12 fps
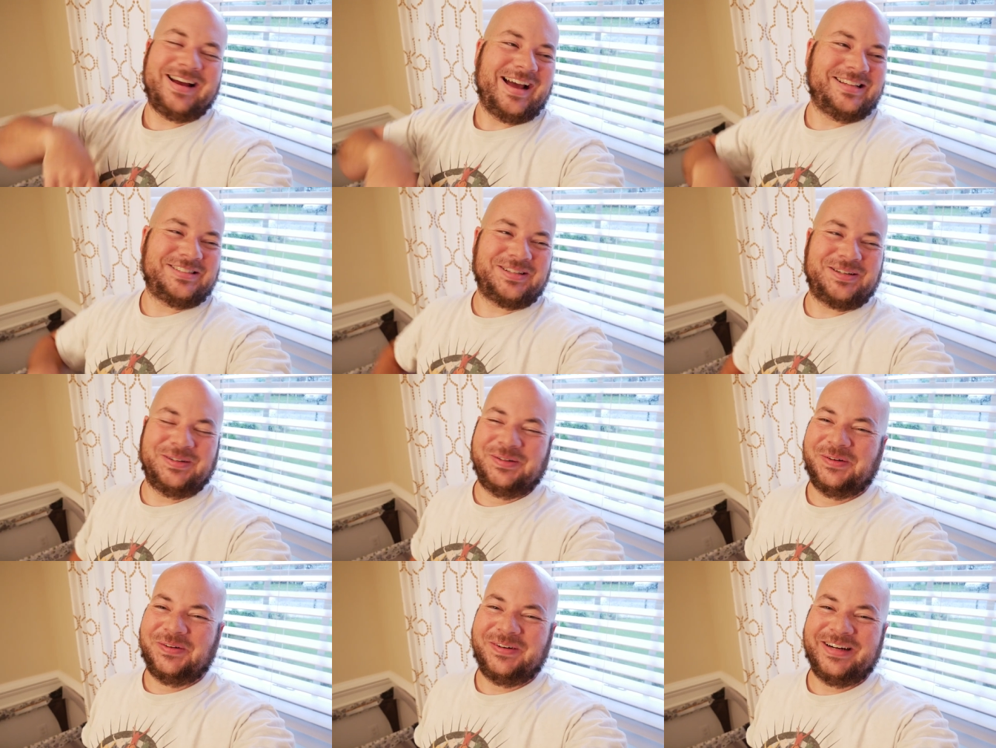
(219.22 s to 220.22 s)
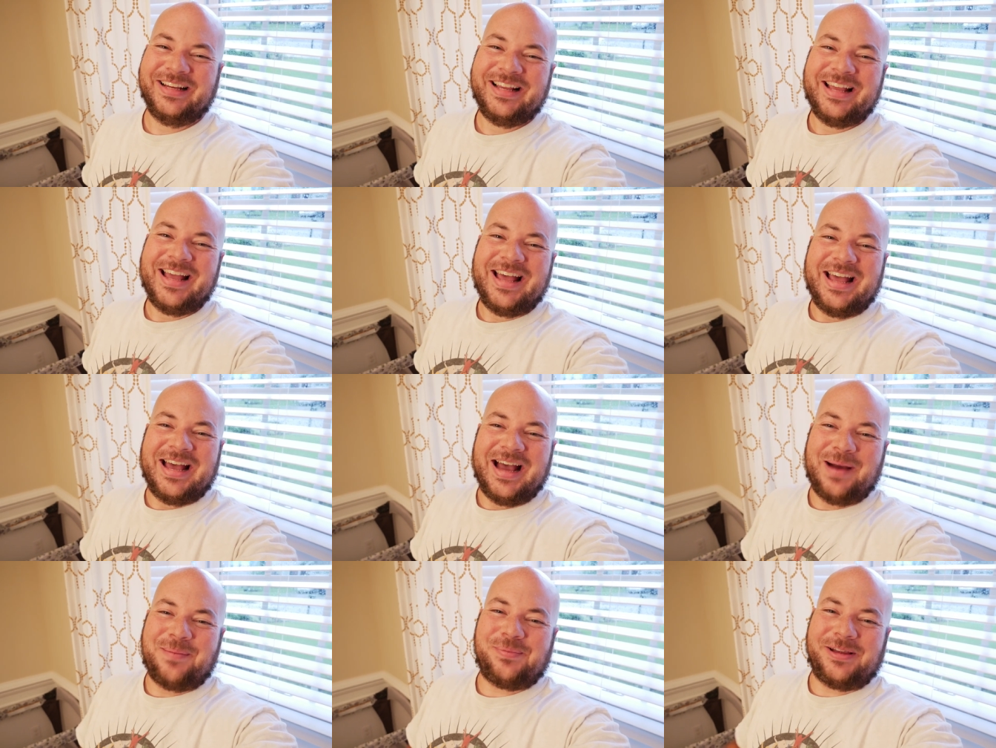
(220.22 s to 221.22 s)
high school.
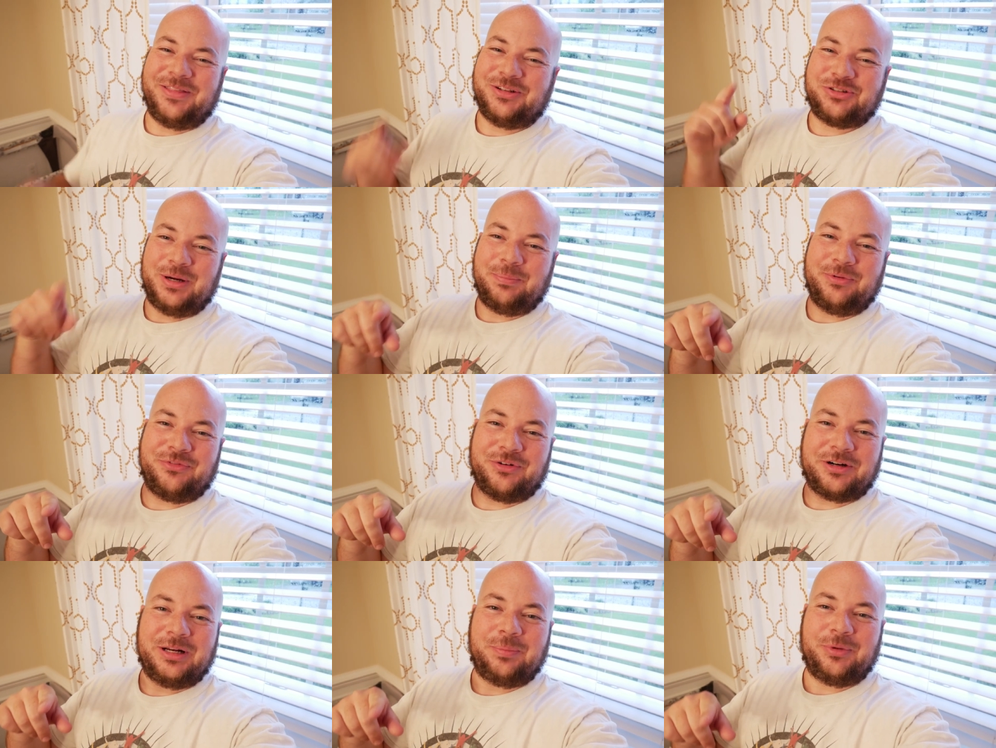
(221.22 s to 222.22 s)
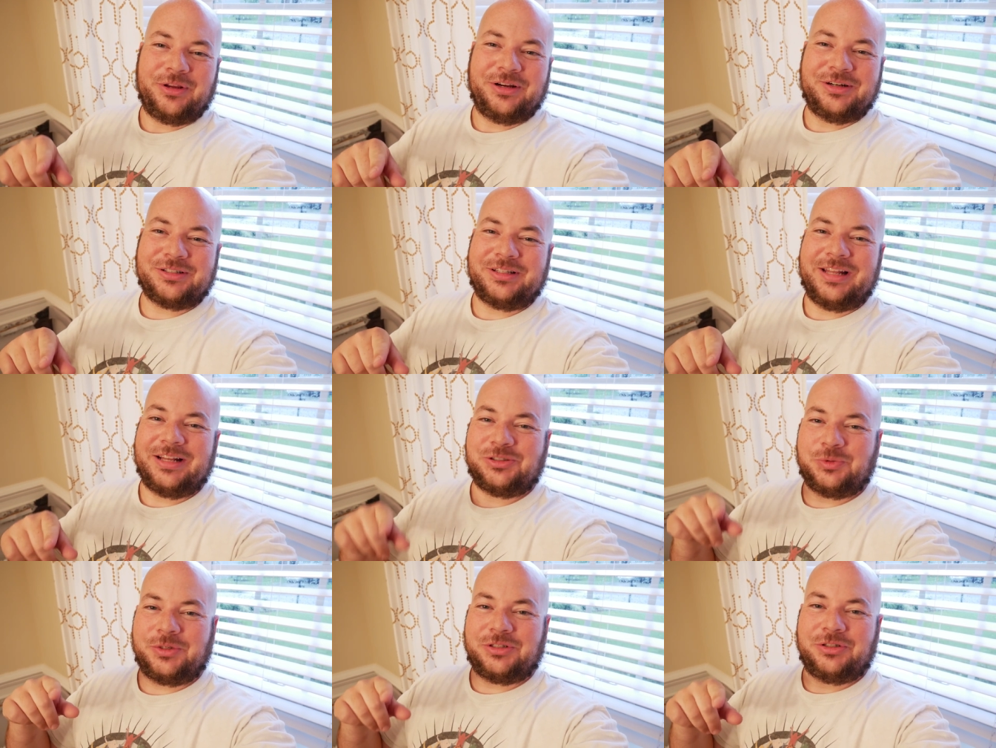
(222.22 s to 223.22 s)
I played the trumpet for a couple years and then I
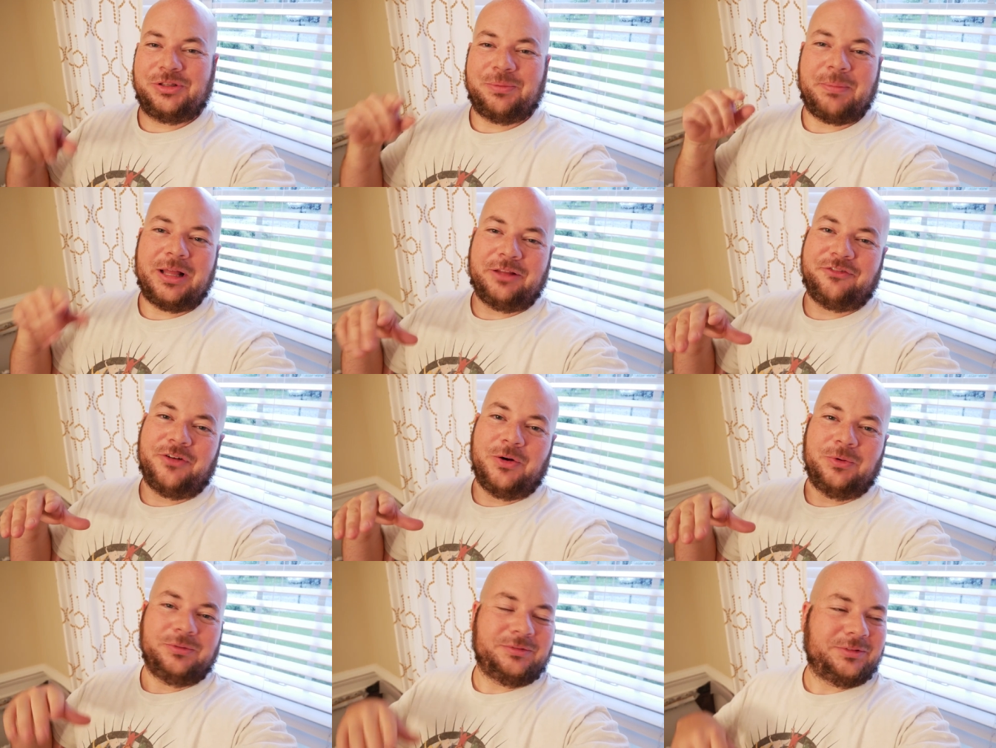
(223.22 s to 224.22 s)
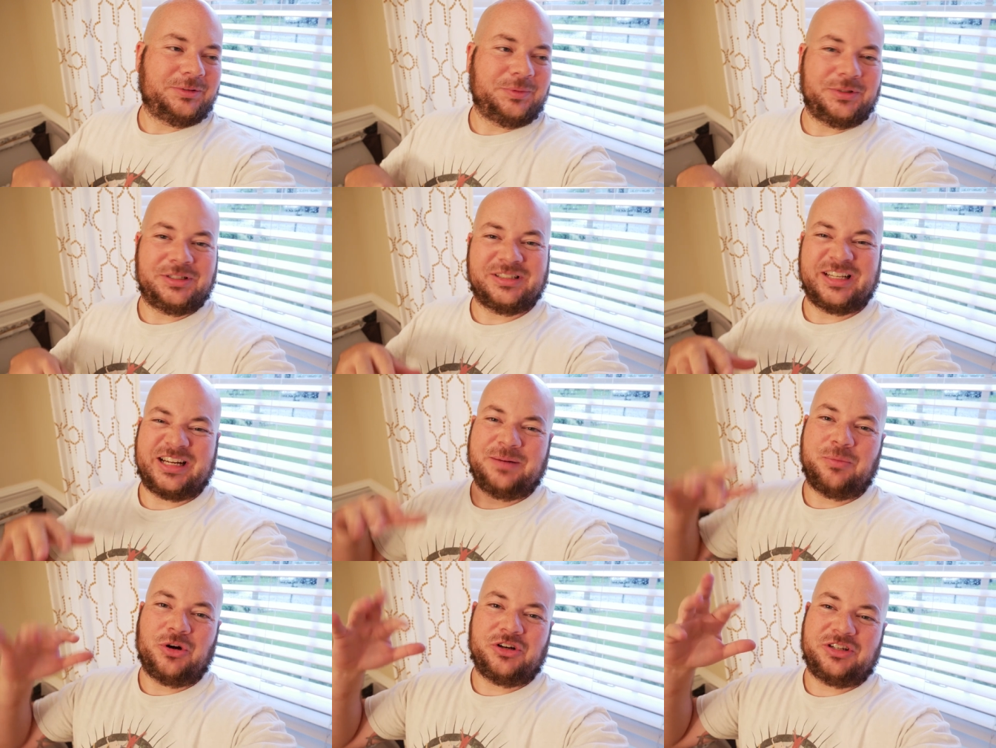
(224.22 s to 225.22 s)
switched to the mellophone which is like a
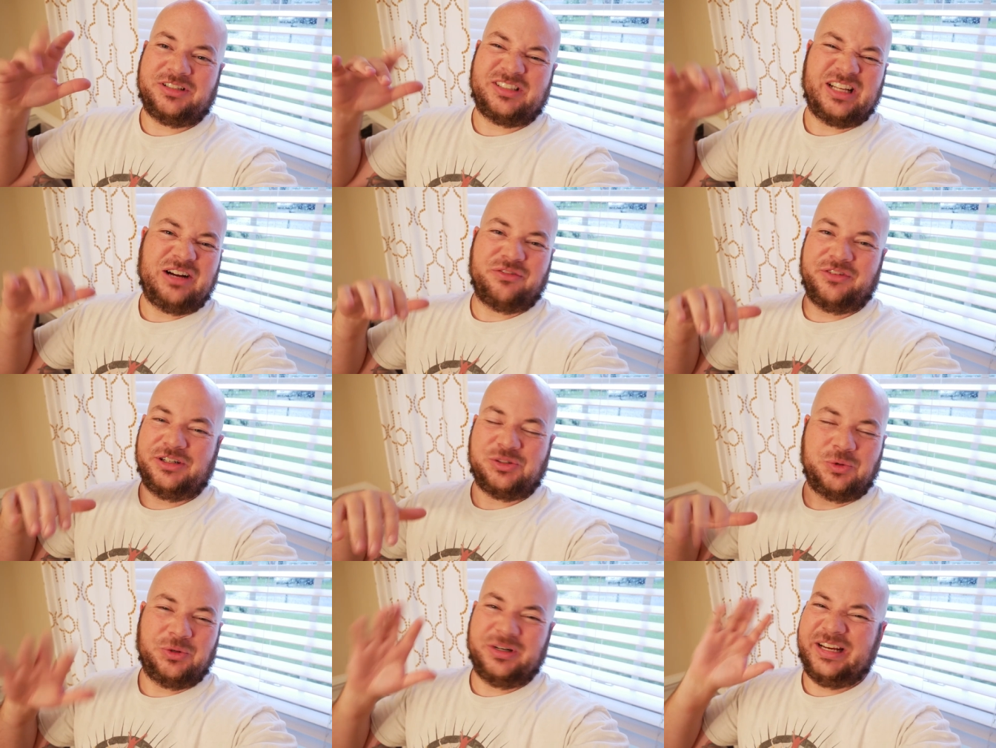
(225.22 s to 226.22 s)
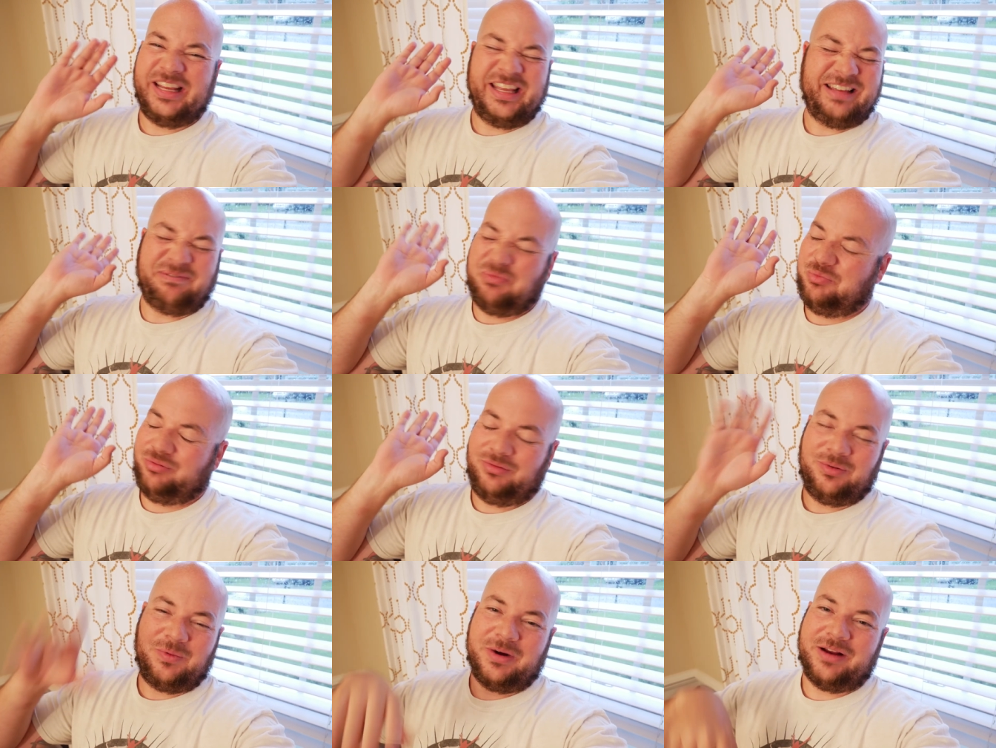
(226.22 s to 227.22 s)
marching style French horn. Eh, eh,
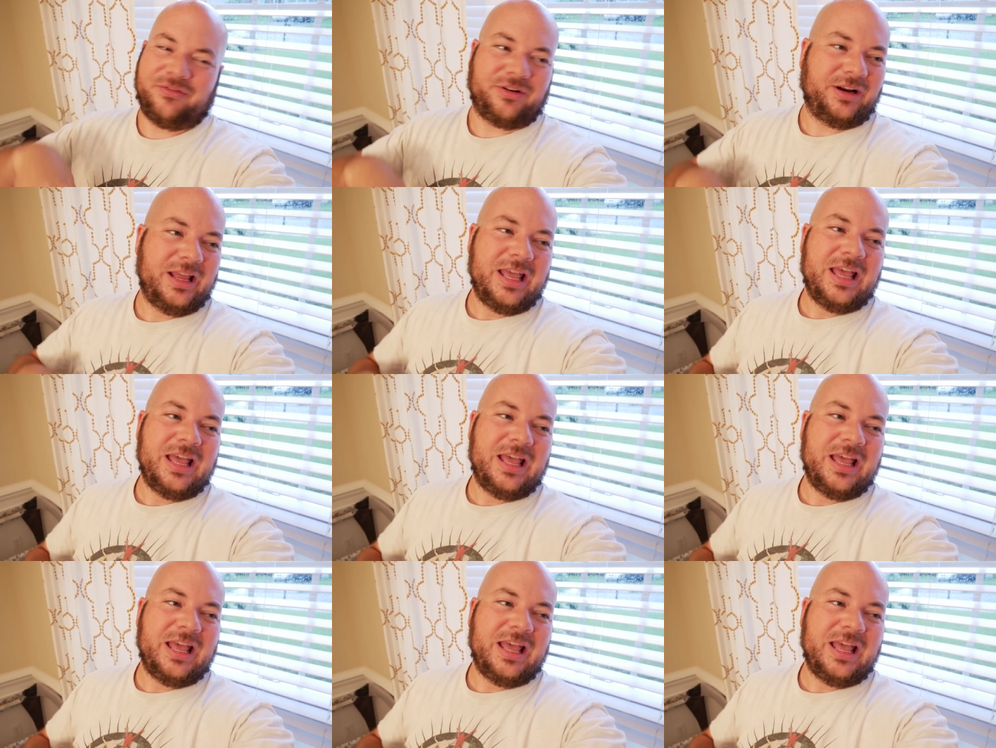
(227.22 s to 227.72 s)
whatever.